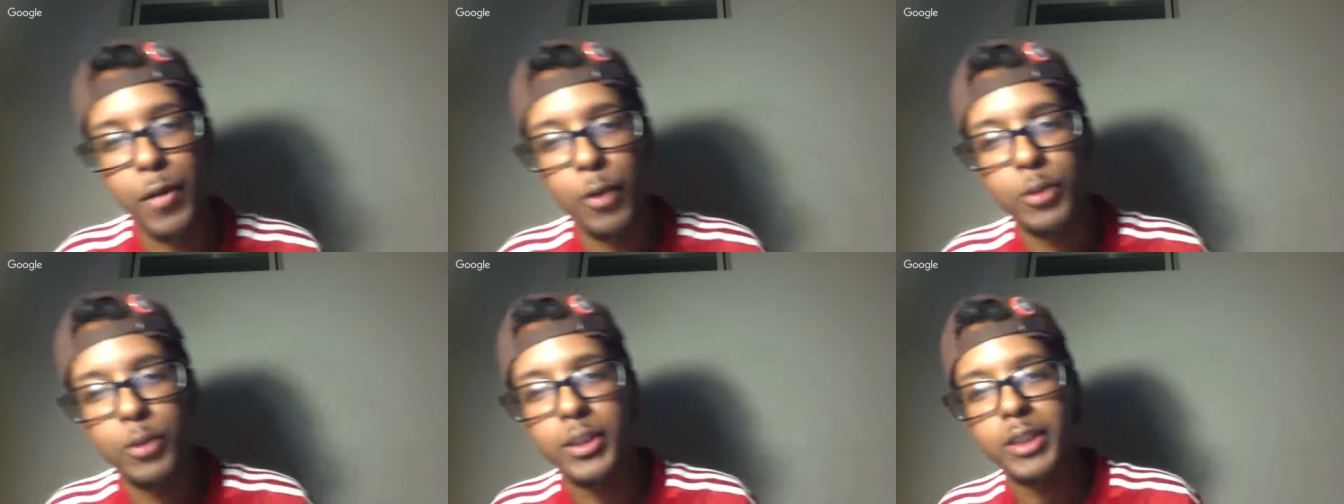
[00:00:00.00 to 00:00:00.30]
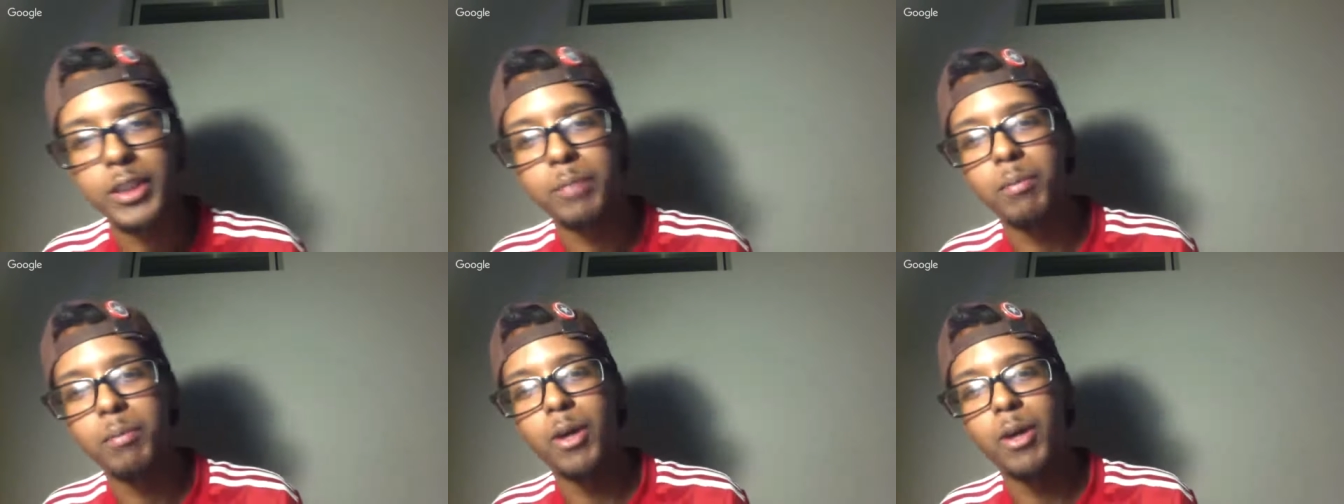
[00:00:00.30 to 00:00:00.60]
It's
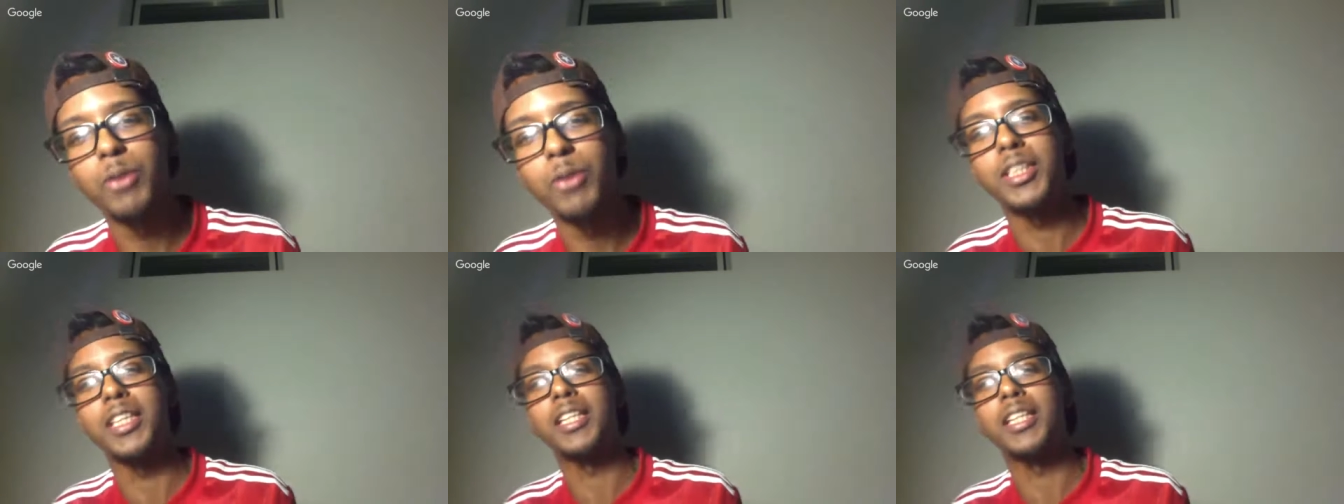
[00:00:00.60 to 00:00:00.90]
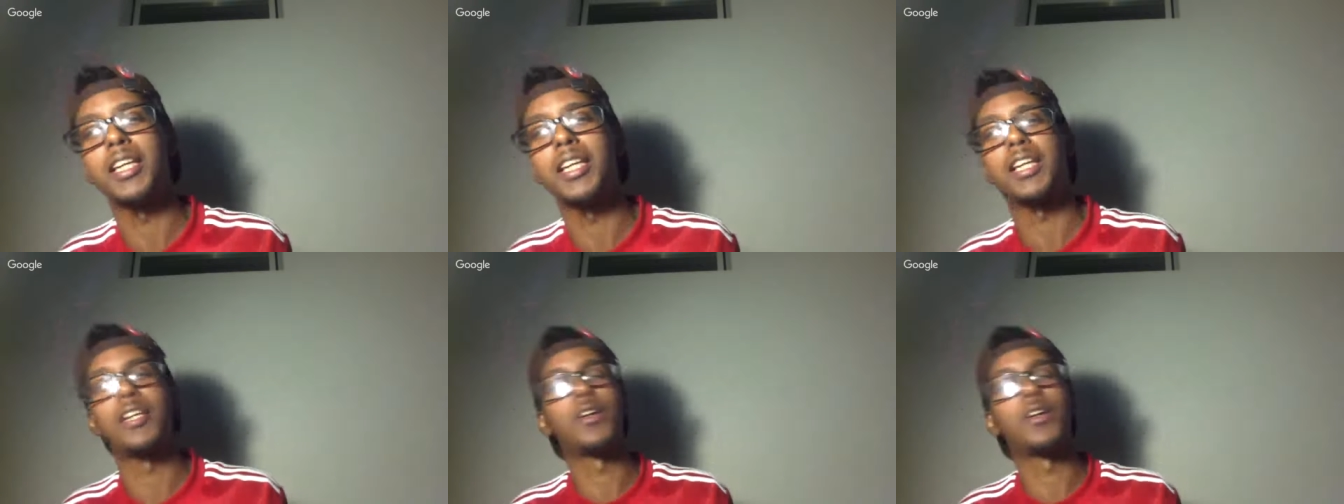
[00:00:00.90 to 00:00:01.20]
Moji the King of
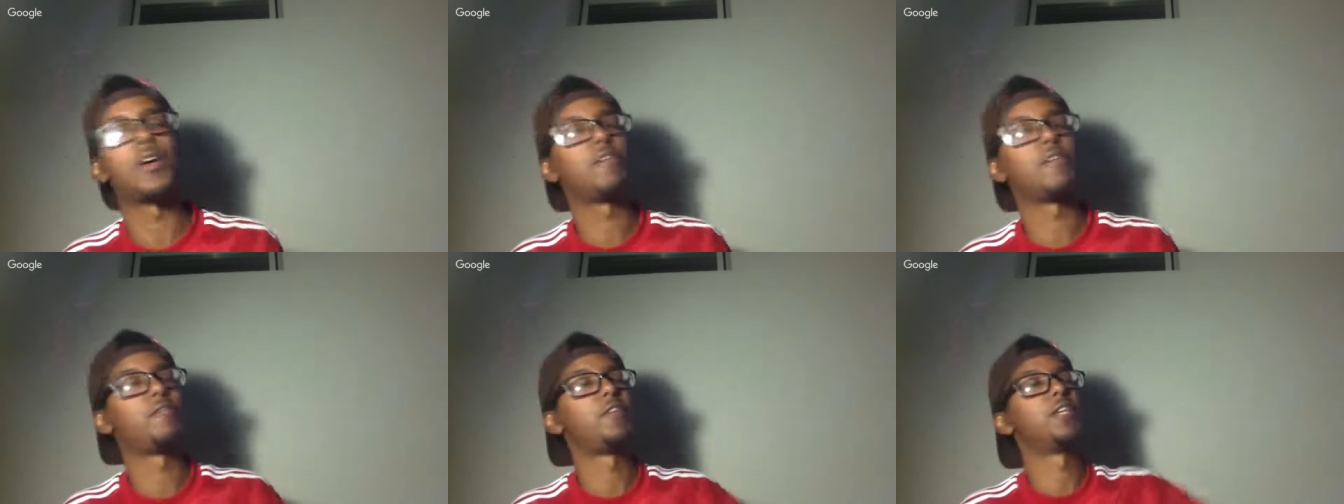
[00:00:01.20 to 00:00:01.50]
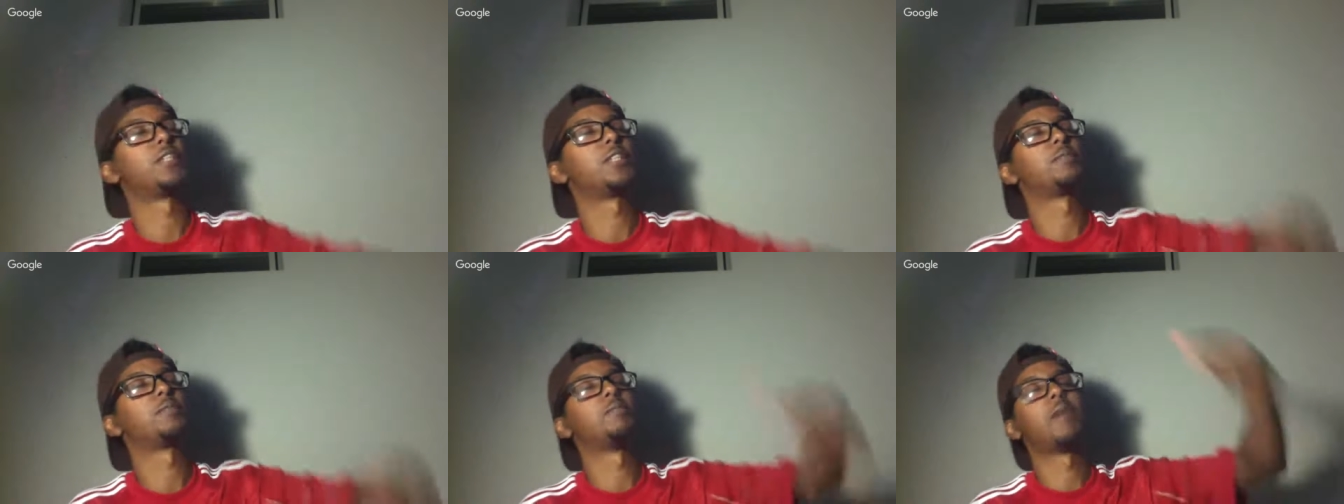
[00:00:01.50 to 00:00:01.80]
the North. It's
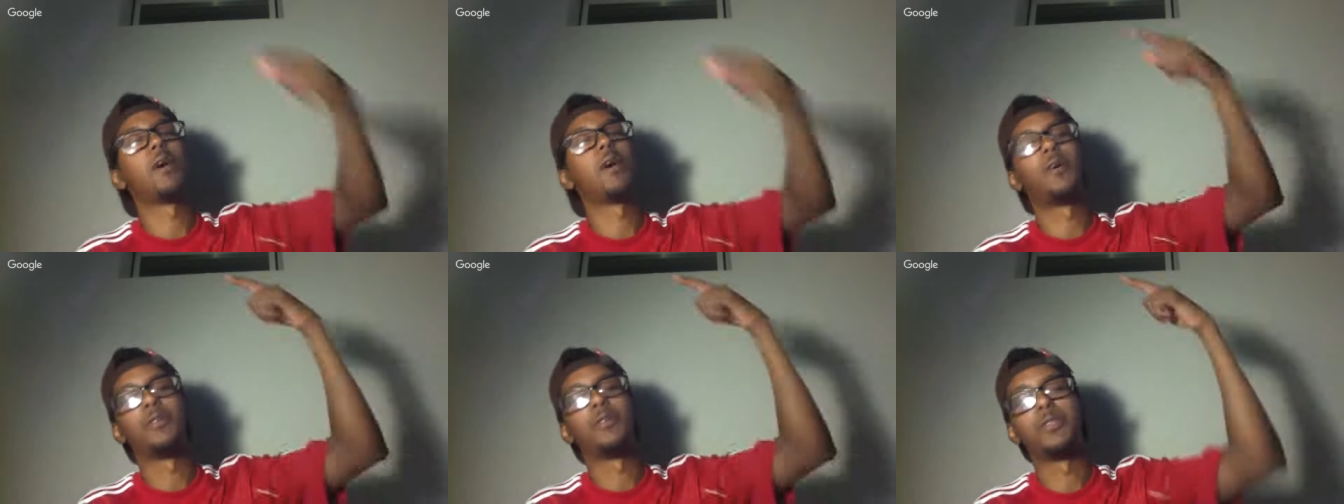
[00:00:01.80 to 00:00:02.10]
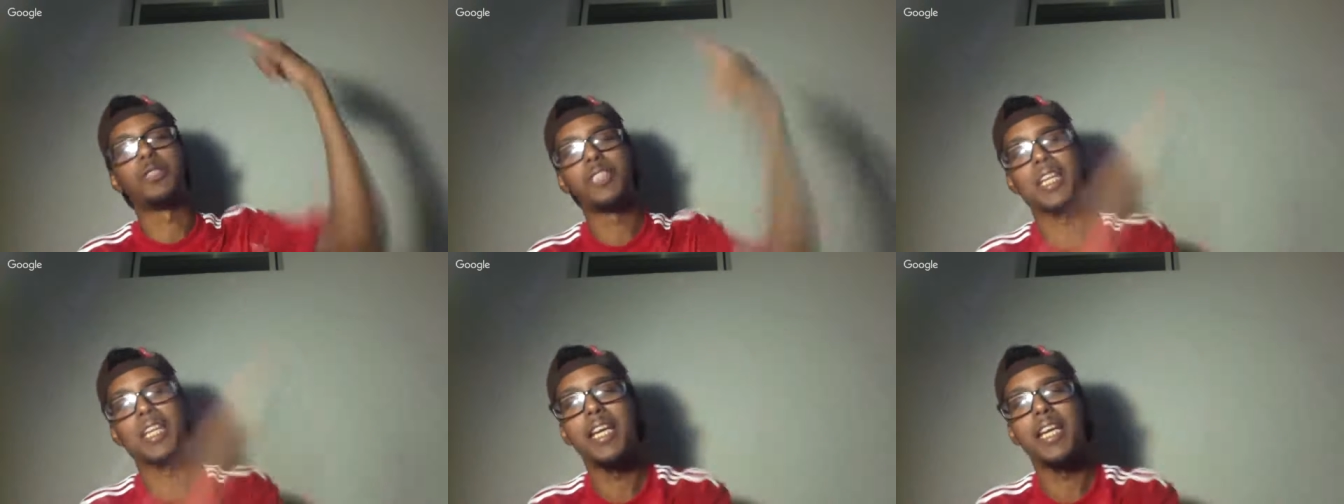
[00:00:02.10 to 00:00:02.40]
Mo
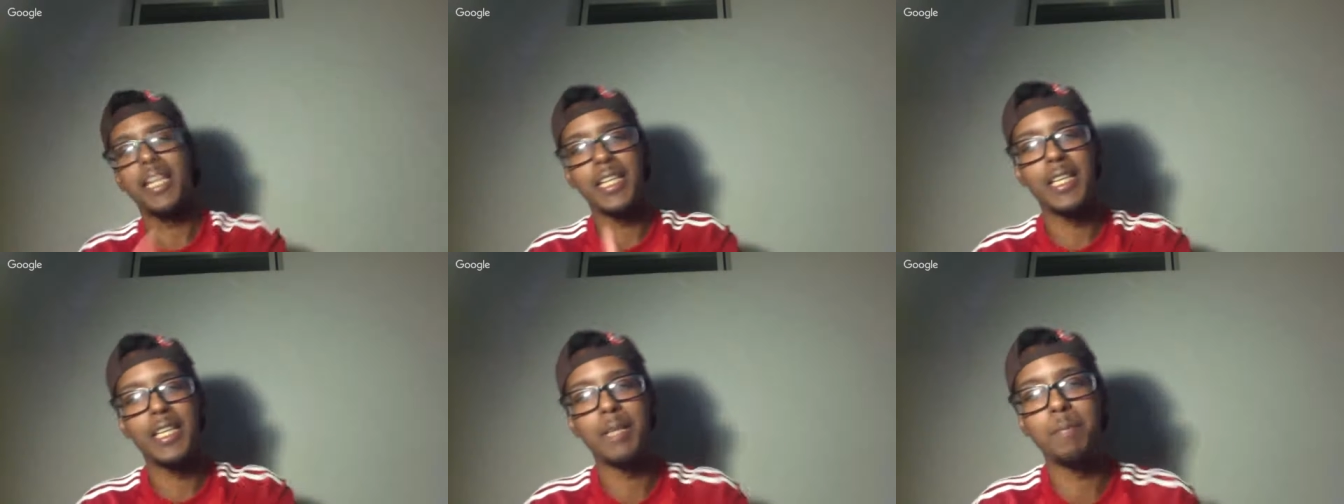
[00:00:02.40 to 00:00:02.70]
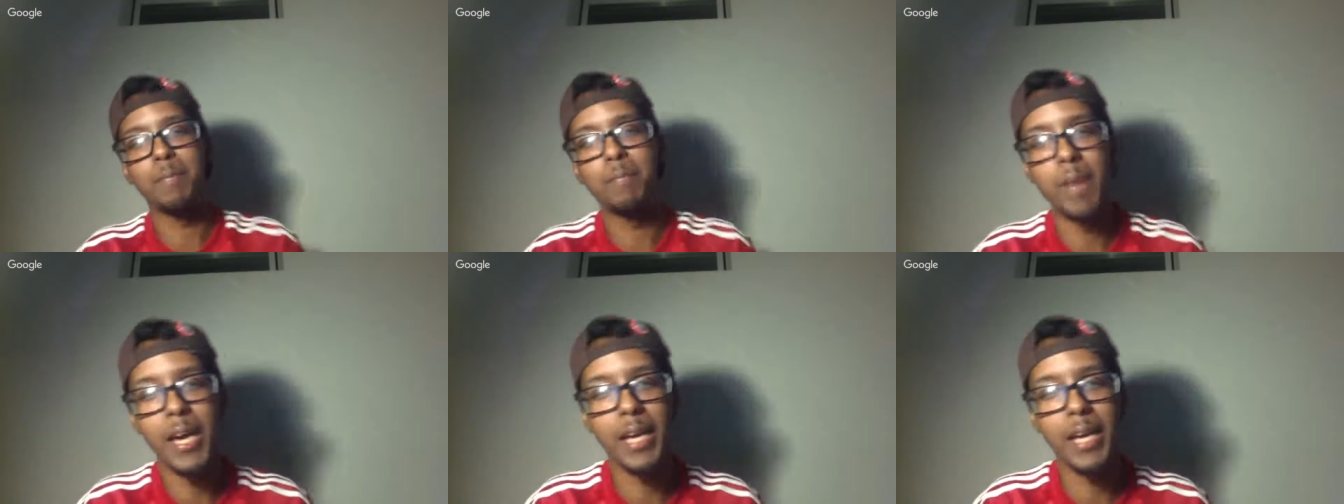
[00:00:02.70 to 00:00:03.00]
Genie,
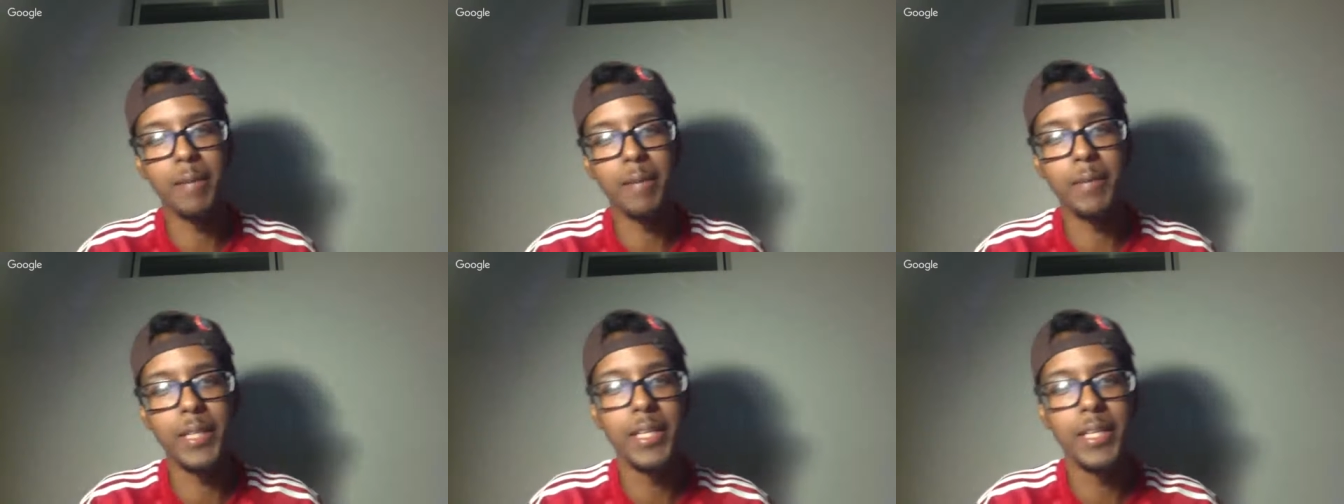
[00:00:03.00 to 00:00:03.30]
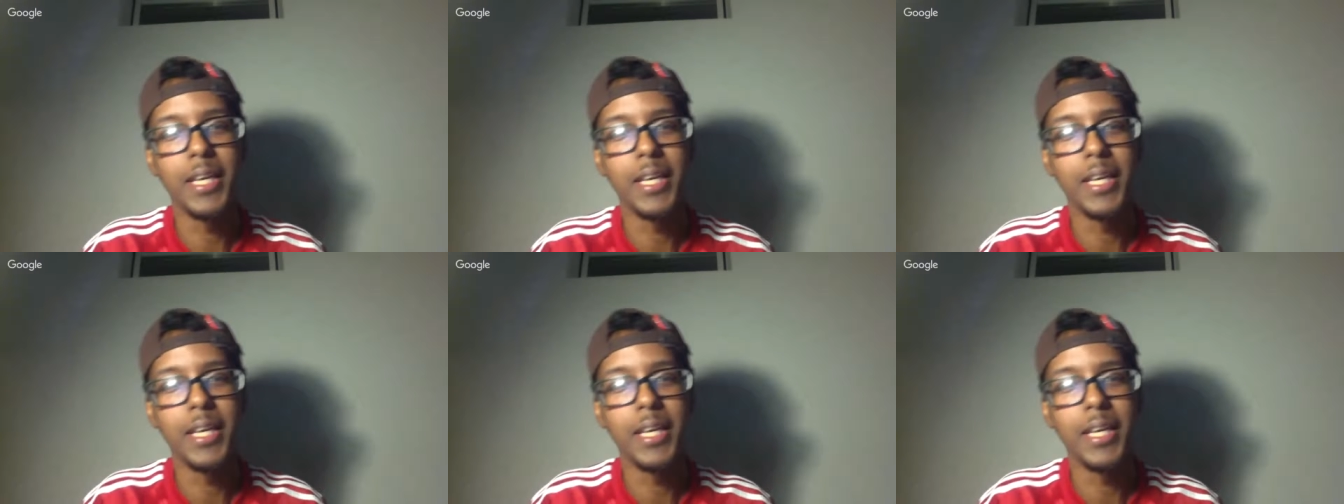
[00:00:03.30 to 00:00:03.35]
baby.